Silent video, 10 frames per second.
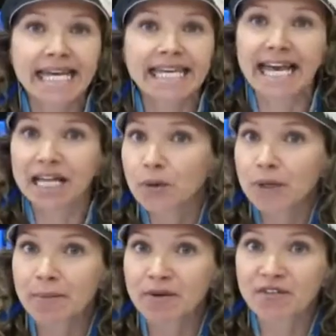Yellow
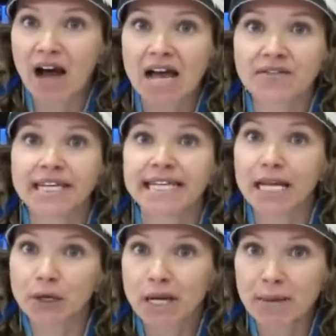number 5 and
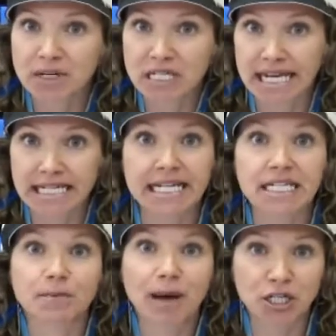yellow number 6
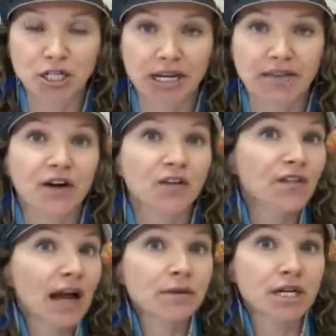especially. They're
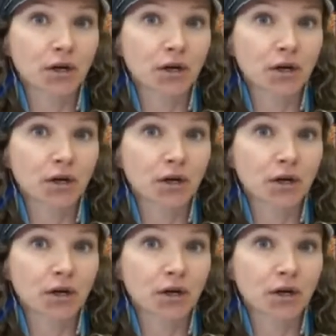found in